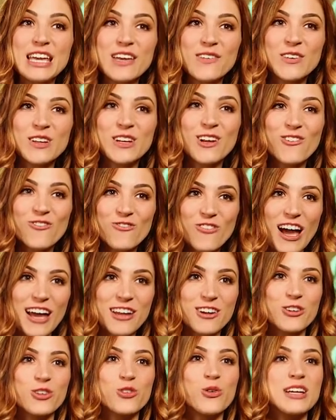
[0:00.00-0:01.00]
even a
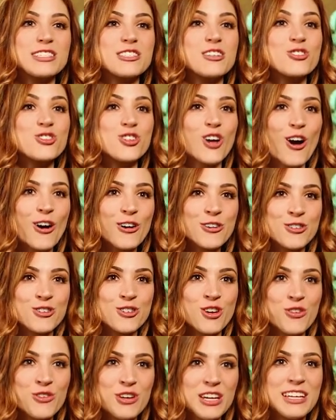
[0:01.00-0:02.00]
fighter who has a
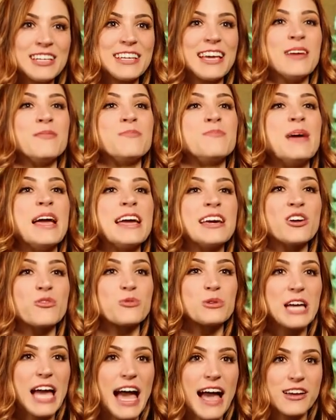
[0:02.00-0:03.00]
charge token can make
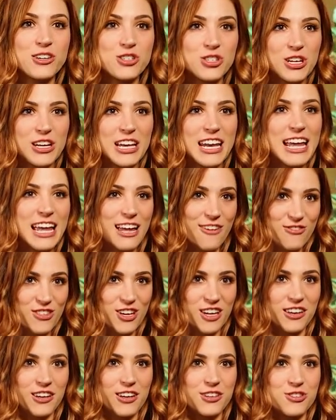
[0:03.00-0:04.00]
a reaction if
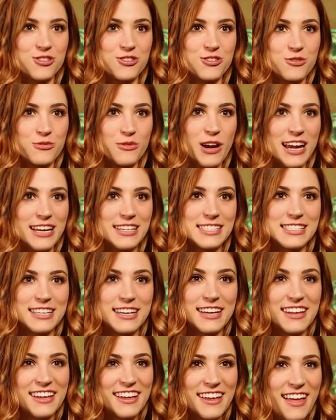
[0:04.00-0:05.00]
the conditions are right.